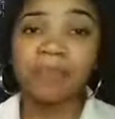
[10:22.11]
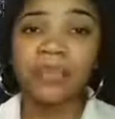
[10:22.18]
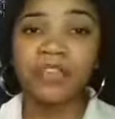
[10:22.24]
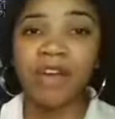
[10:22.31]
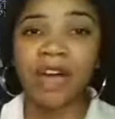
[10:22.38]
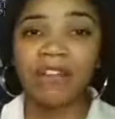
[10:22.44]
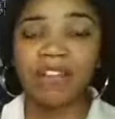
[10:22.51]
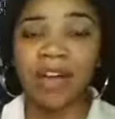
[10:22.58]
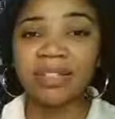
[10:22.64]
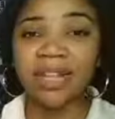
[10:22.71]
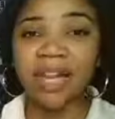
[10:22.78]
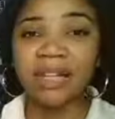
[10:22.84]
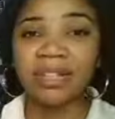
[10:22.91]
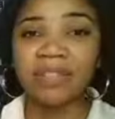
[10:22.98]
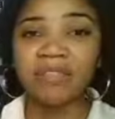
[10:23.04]
You have
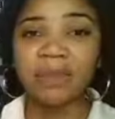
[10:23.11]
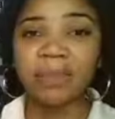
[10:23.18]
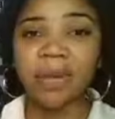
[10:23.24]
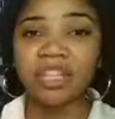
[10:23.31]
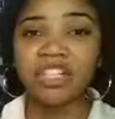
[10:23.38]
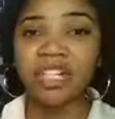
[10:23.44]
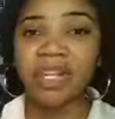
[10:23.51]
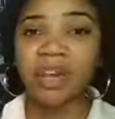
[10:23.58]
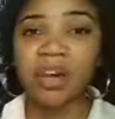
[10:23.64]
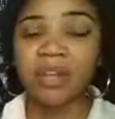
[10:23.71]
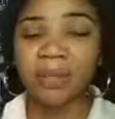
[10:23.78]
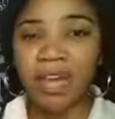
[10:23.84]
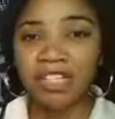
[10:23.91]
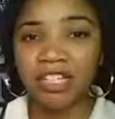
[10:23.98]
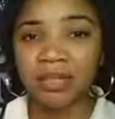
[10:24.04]
contact information on the
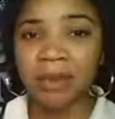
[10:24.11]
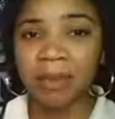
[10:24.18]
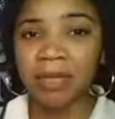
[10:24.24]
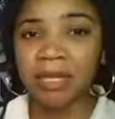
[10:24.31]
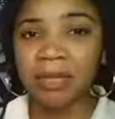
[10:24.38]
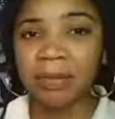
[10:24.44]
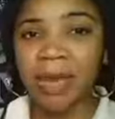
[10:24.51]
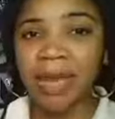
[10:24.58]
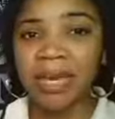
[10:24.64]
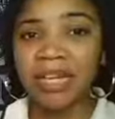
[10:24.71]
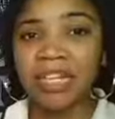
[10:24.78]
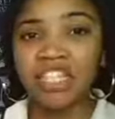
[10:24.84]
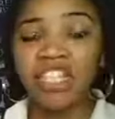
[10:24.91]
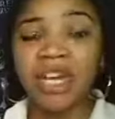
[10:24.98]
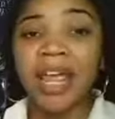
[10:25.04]
Mastermind Money
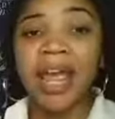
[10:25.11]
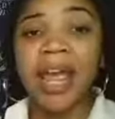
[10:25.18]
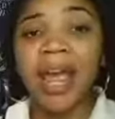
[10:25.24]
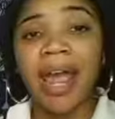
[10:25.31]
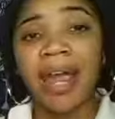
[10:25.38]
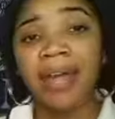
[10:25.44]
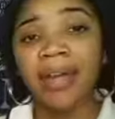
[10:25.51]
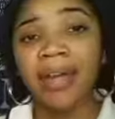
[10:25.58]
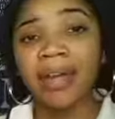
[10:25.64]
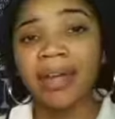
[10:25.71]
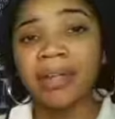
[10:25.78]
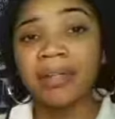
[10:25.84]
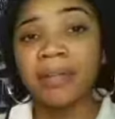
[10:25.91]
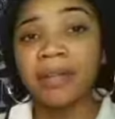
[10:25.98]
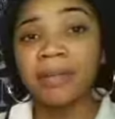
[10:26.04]
page,
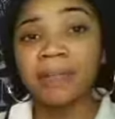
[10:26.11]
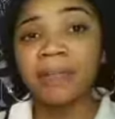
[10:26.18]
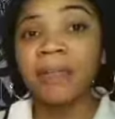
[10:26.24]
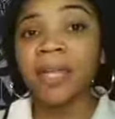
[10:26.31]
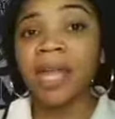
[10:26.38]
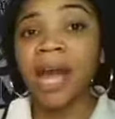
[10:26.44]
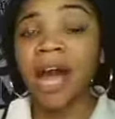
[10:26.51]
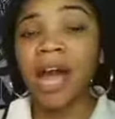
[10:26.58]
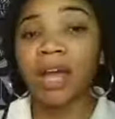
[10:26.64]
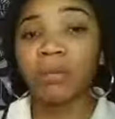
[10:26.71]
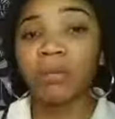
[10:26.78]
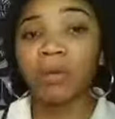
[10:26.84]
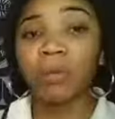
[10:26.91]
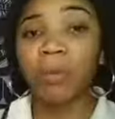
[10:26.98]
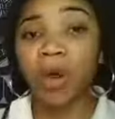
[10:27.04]
and I
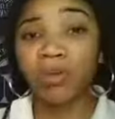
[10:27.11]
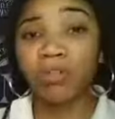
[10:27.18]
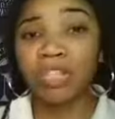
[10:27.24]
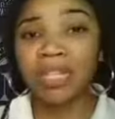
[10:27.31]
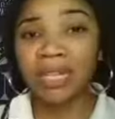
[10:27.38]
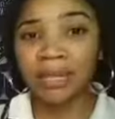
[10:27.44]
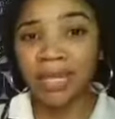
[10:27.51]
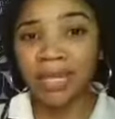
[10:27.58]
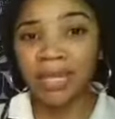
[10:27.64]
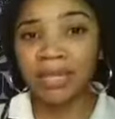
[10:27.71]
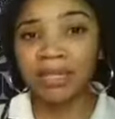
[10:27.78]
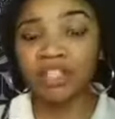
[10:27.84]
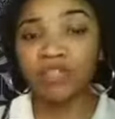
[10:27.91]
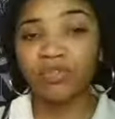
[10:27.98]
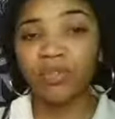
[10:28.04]
will post the
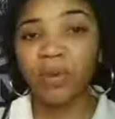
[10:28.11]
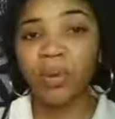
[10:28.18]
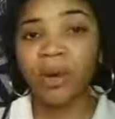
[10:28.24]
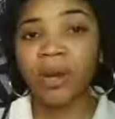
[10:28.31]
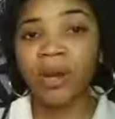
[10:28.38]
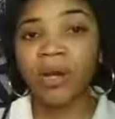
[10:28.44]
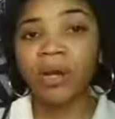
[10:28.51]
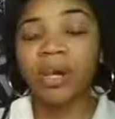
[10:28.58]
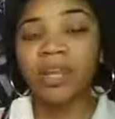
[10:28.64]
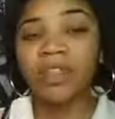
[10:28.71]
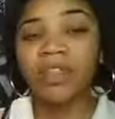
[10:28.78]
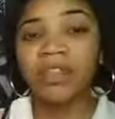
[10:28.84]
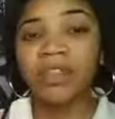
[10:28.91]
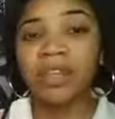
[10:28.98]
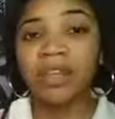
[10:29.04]
links for
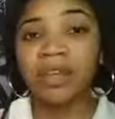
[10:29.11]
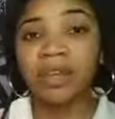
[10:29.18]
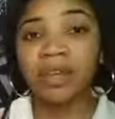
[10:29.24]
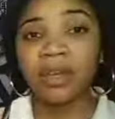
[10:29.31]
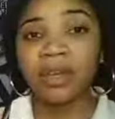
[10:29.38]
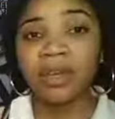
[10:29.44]
the